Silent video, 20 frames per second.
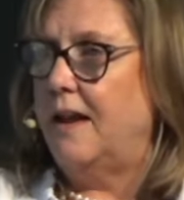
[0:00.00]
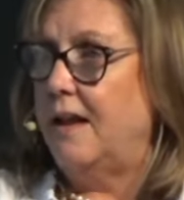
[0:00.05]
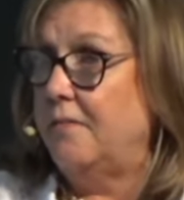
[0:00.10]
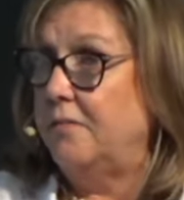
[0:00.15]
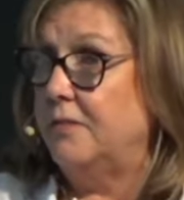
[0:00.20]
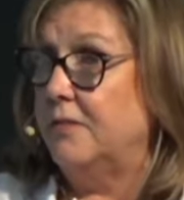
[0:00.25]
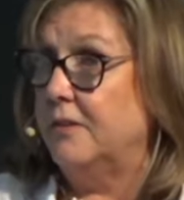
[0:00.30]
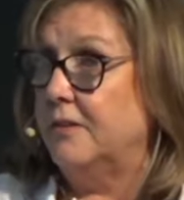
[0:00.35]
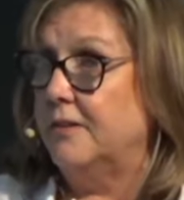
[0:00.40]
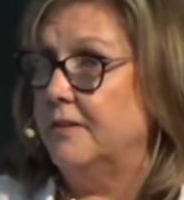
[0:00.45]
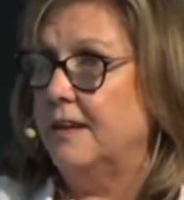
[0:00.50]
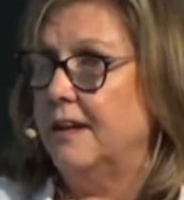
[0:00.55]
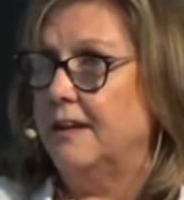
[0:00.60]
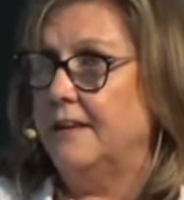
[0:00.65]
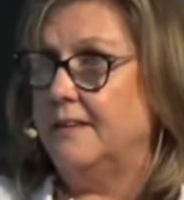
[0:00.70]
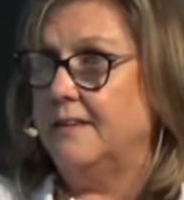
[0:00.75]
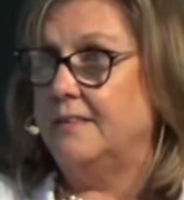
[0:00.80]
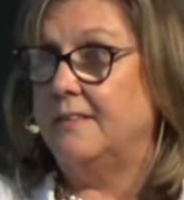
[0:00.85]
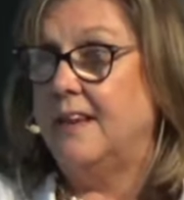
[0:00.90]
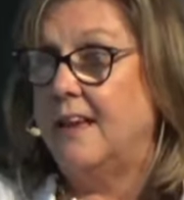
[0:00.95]
effort
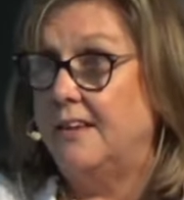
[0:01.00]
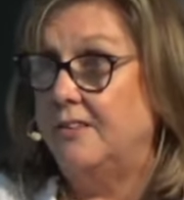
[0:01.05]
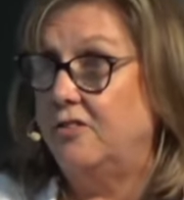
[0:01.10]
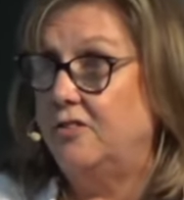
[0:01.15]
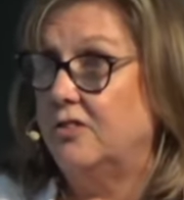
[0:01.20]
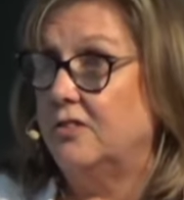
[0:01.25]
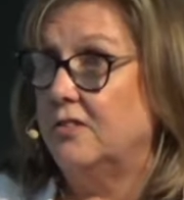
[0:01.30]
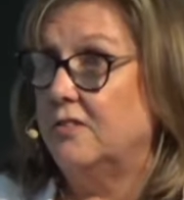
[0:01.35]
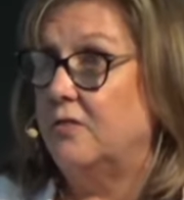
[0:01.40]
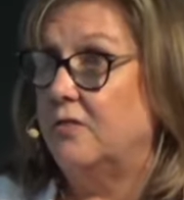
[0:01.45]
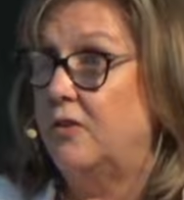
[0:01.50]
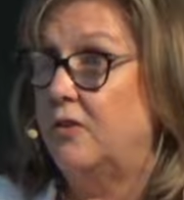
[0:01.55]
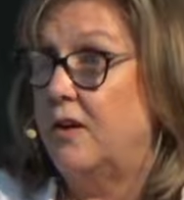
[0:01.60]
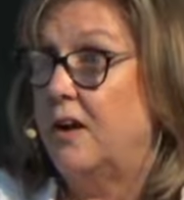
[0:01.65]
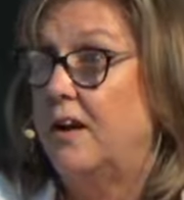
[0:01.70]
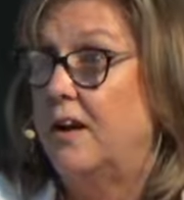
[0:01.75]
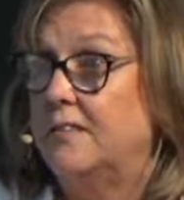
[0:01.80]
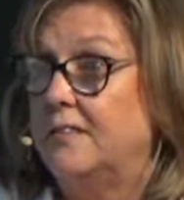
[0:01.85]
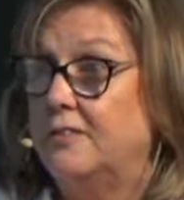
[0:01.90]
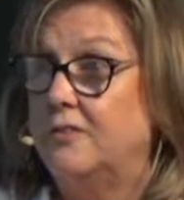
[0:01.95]
and intention
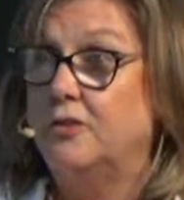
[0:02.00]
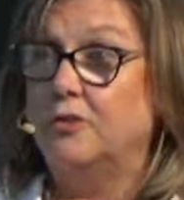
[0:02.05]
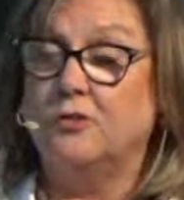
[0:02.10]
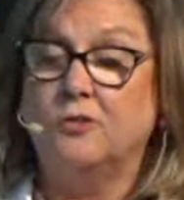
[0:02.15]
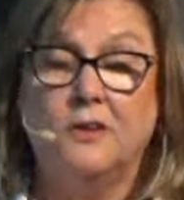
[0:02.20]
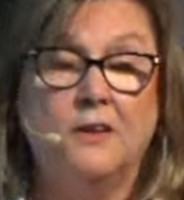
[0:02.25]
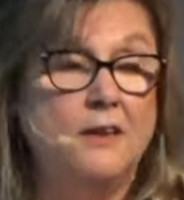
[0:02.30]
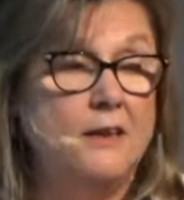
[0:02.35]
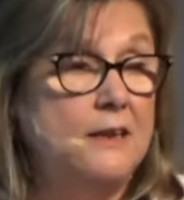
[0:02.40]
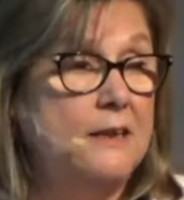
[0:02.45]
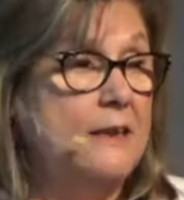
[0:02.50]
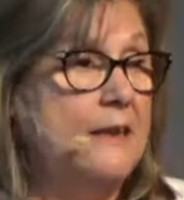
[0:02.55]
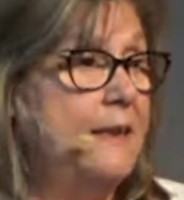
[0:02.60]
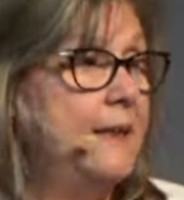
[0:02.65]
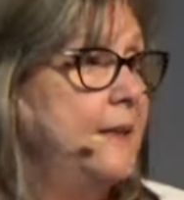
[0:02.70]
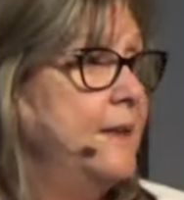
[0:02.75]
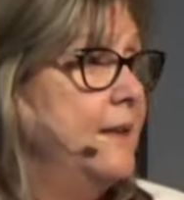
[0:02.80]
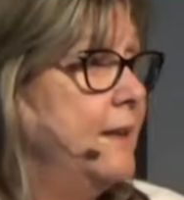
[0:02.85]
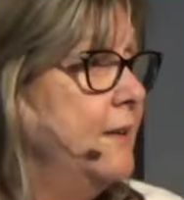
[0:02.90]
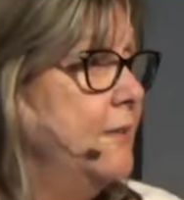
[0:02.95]
for us to
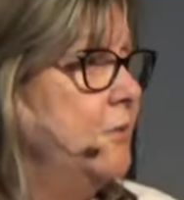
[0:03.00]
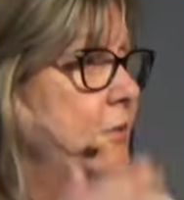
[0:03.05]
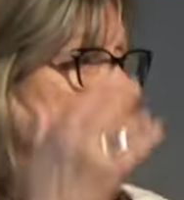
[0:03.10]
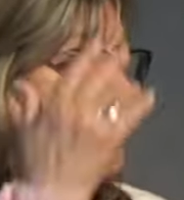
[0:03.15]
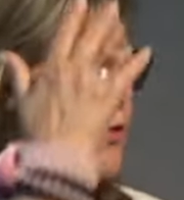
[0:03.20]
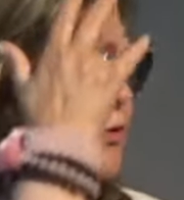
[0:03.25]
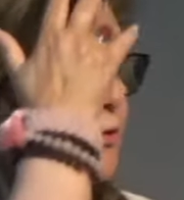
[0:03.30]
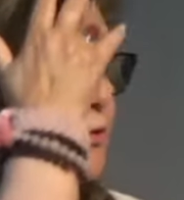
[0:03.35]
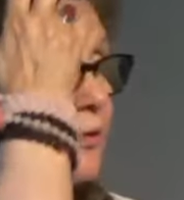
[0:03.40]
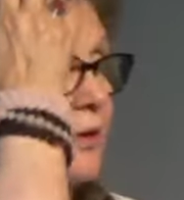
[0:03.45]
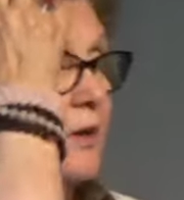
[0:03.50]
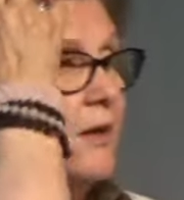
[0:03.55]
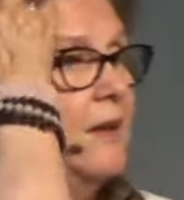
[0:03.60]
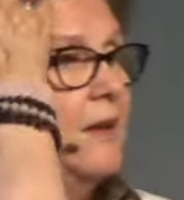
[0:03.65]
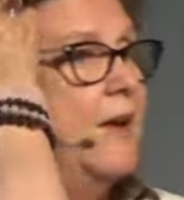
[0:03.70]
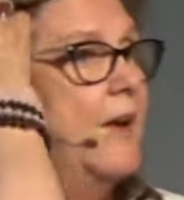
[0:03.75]
lean into.